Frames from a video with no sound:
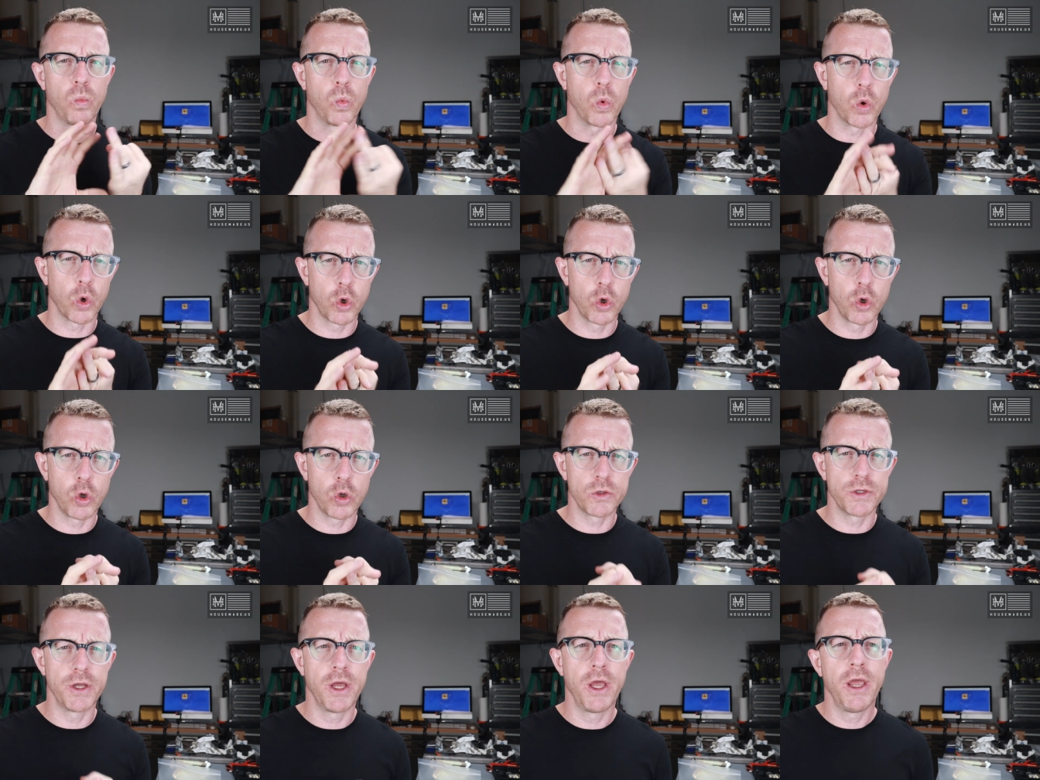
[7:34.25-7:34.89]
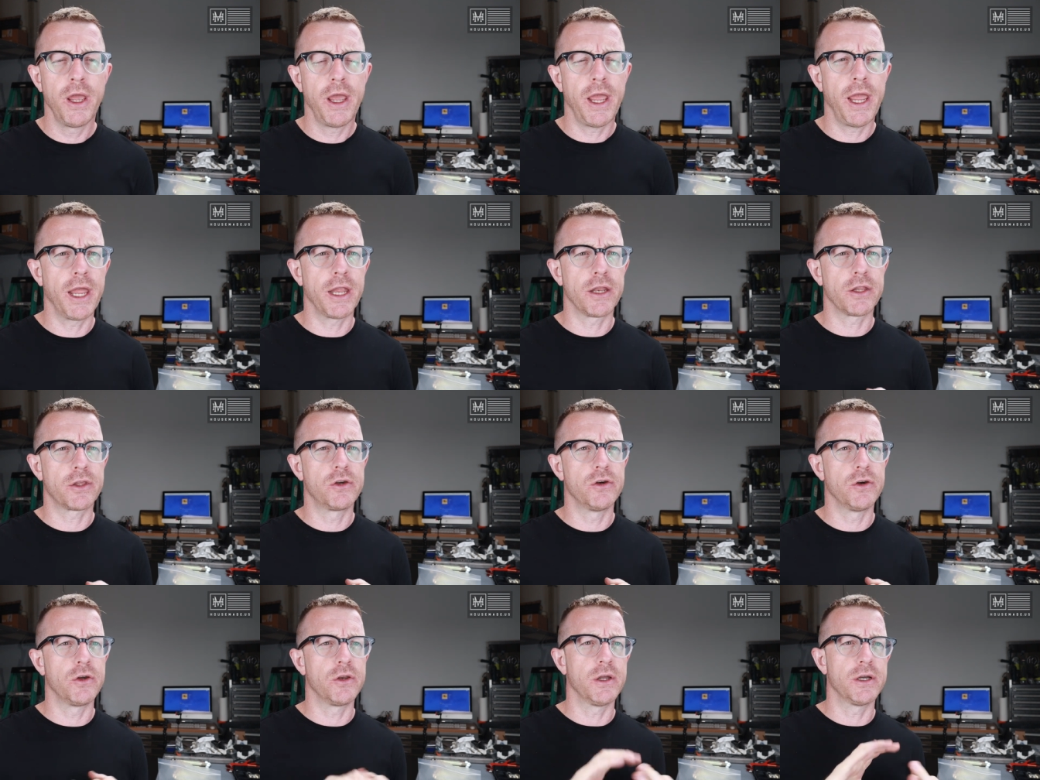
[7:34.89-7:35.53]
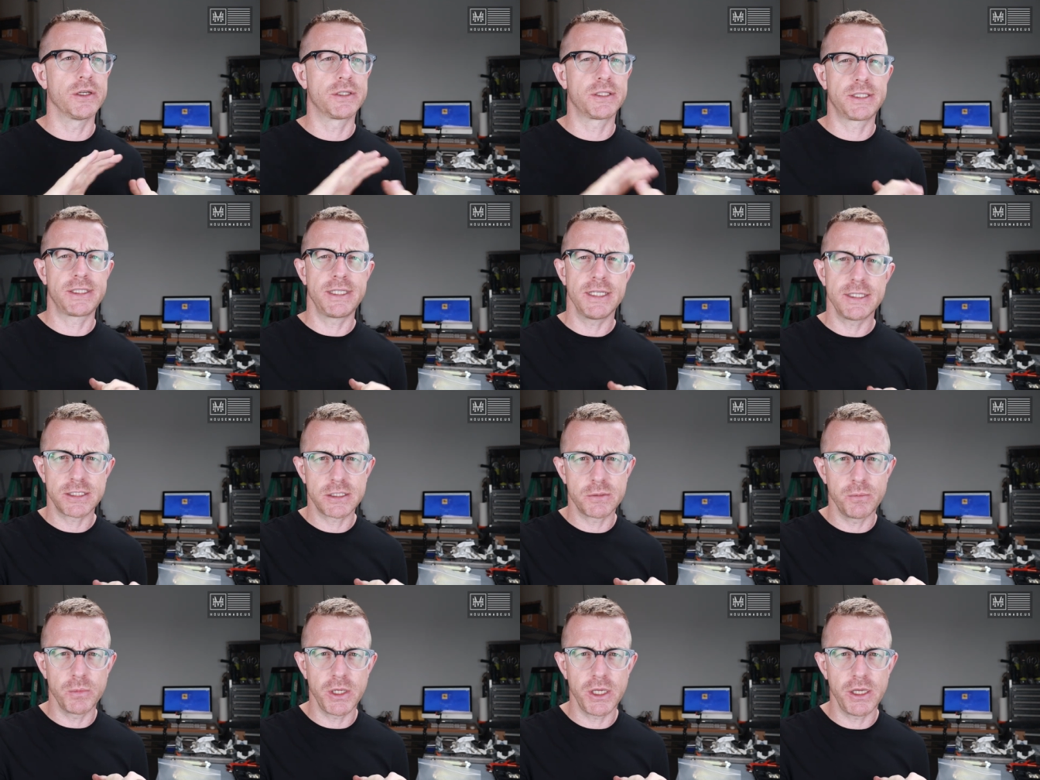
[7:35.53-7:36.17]
world and could
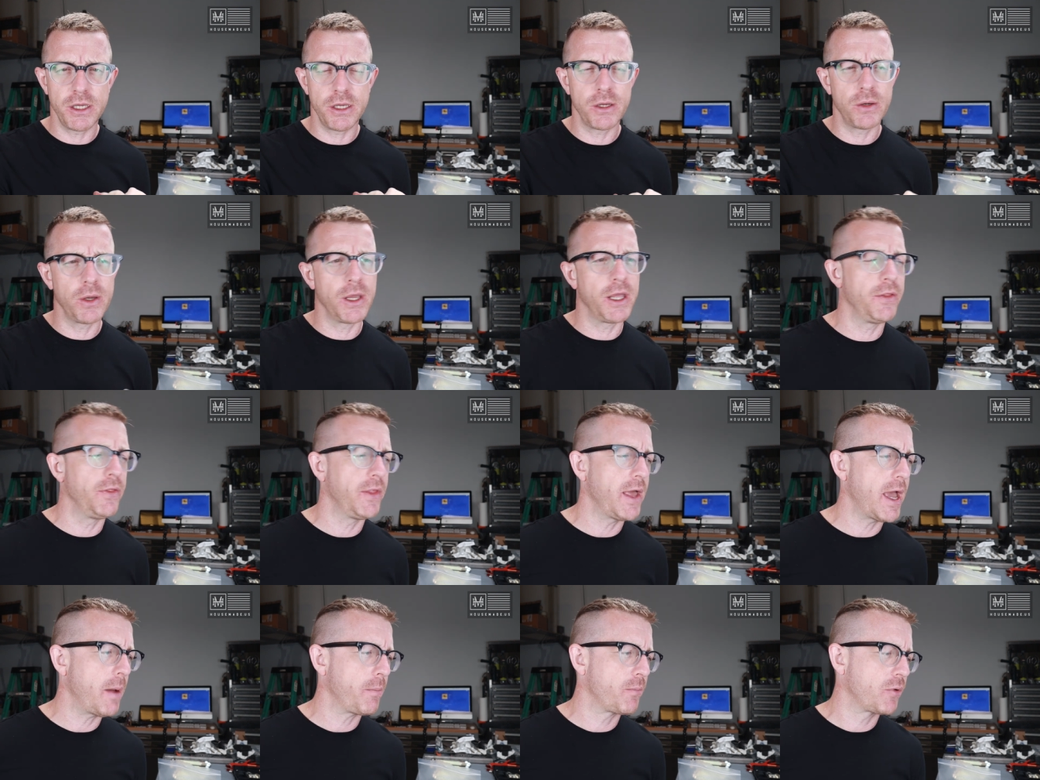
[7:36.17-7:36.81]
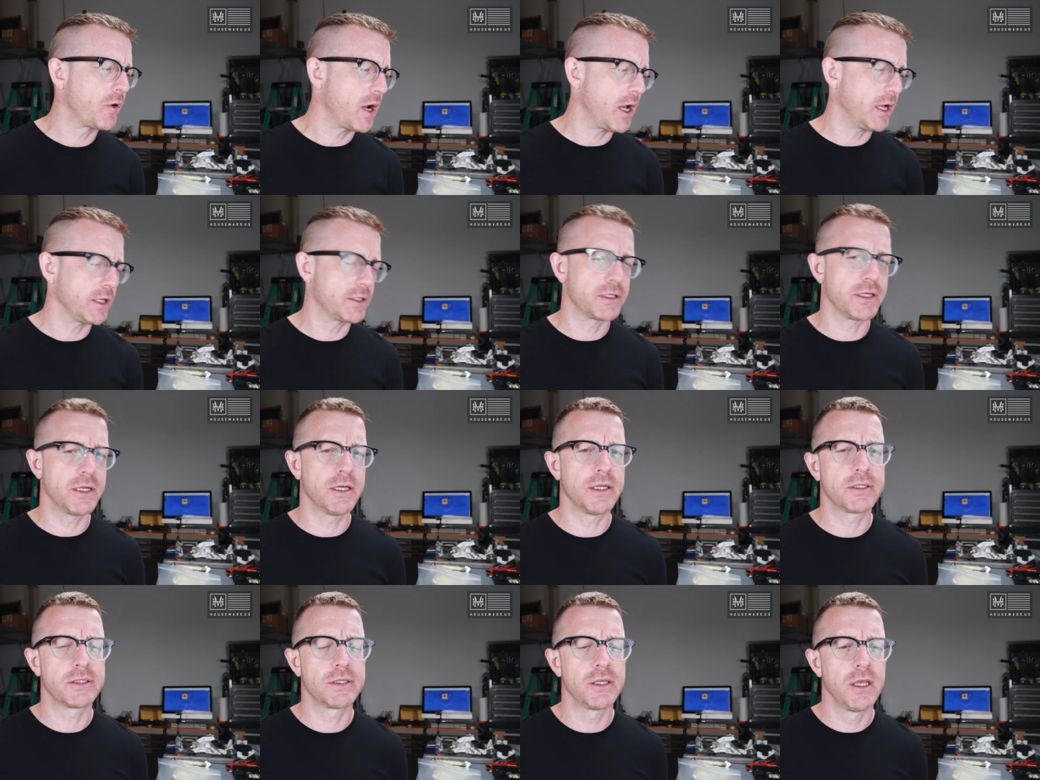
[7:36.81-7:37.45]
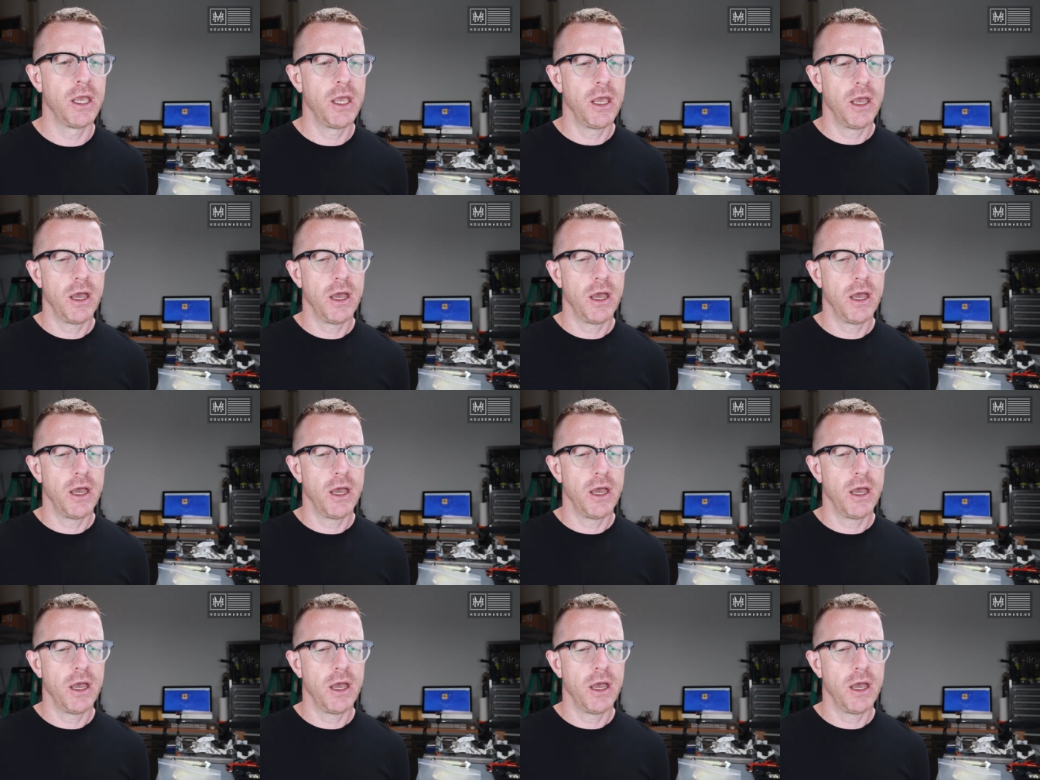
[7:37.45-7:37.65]
assist me in that process,